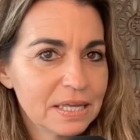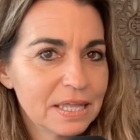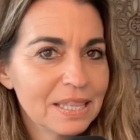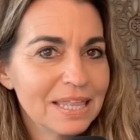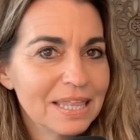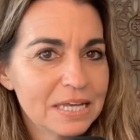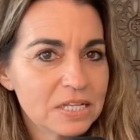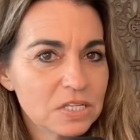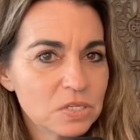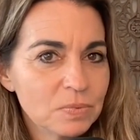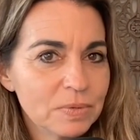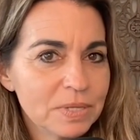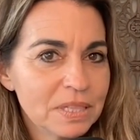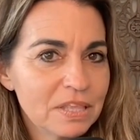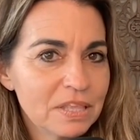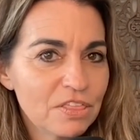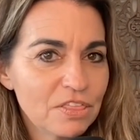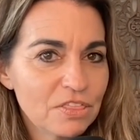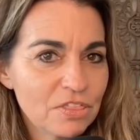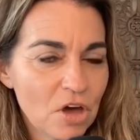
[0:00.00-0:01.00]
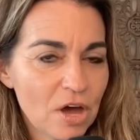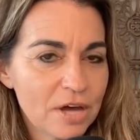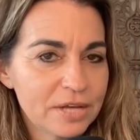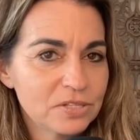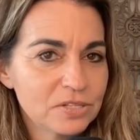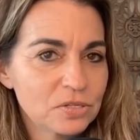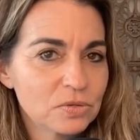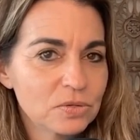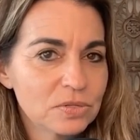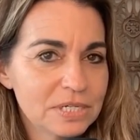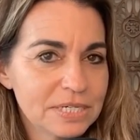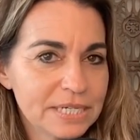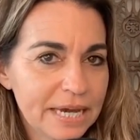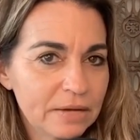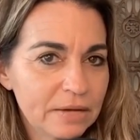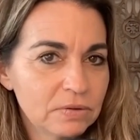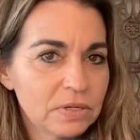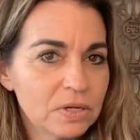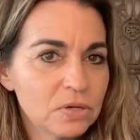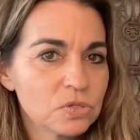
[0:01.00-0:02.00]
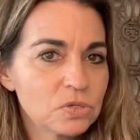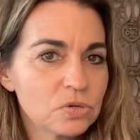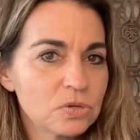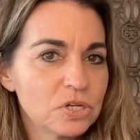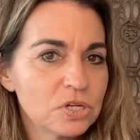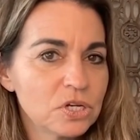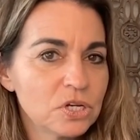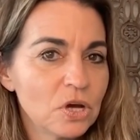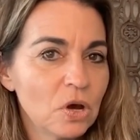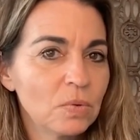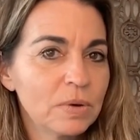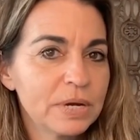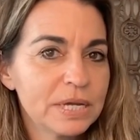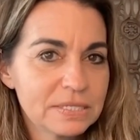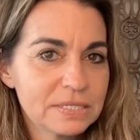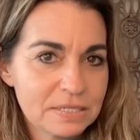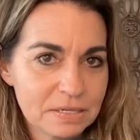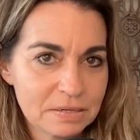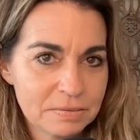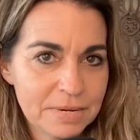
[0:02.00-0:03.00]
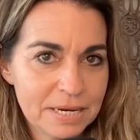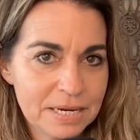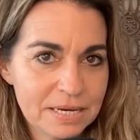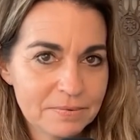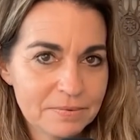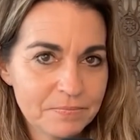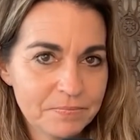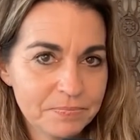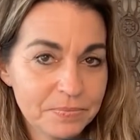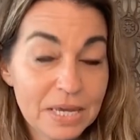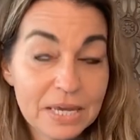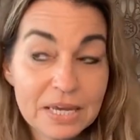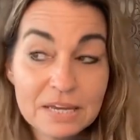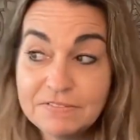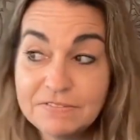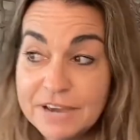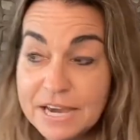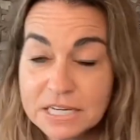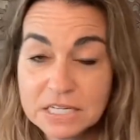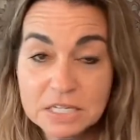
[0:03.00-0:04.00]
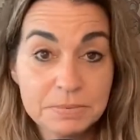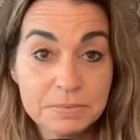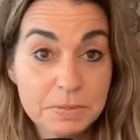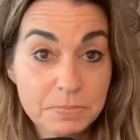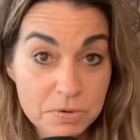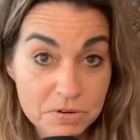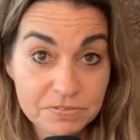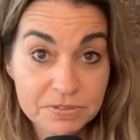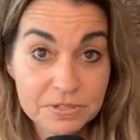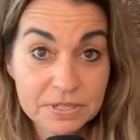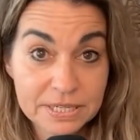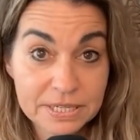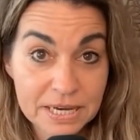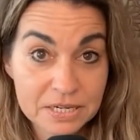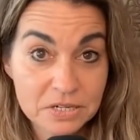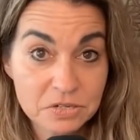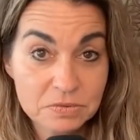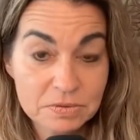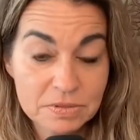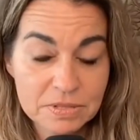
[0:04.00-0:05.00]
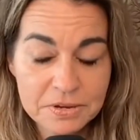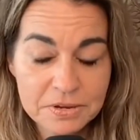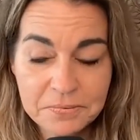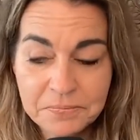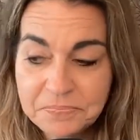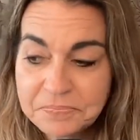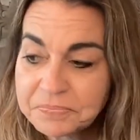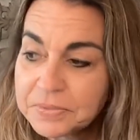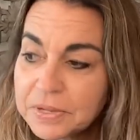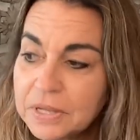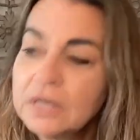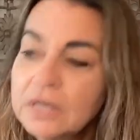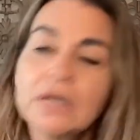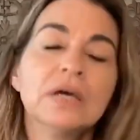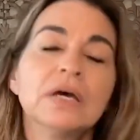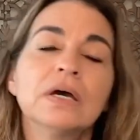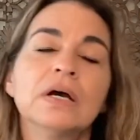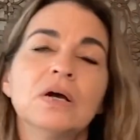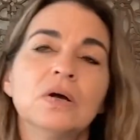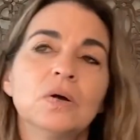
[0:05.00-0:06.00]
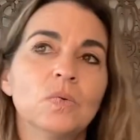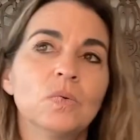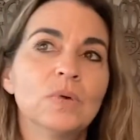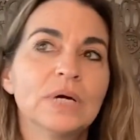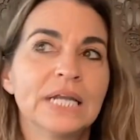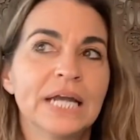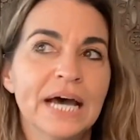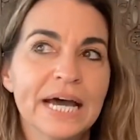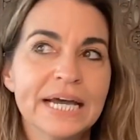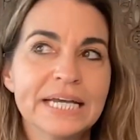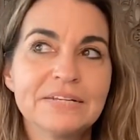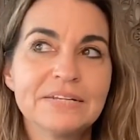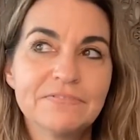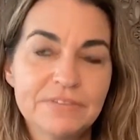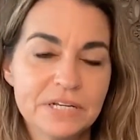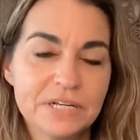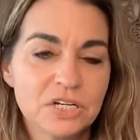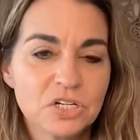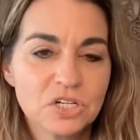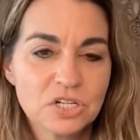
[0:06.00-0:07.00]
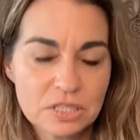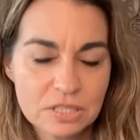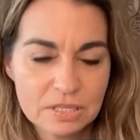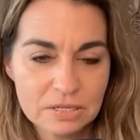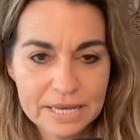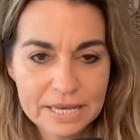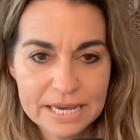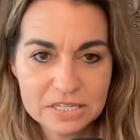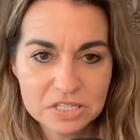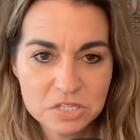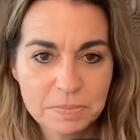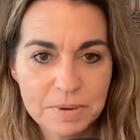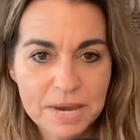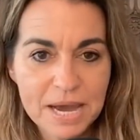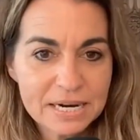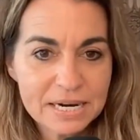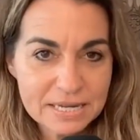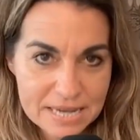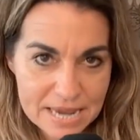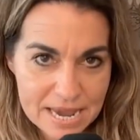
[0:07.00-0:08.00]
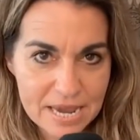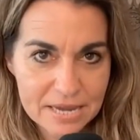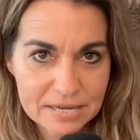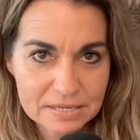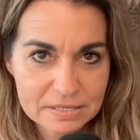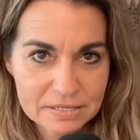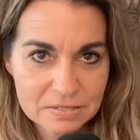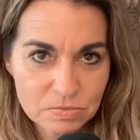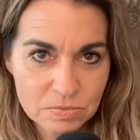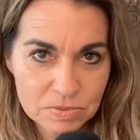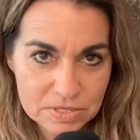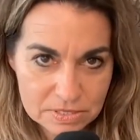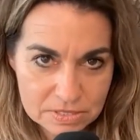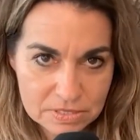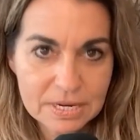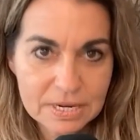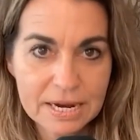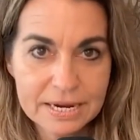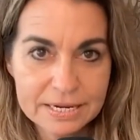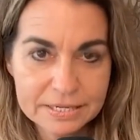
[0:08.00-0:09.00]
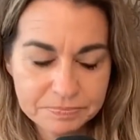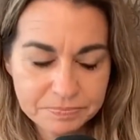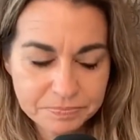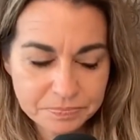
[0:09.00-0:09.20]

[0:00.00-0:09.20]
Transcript: That's when the thoughts or the downloads or the knowings come in. In fact, to be perfectly honest with you, when I finished the last podcast with this guy,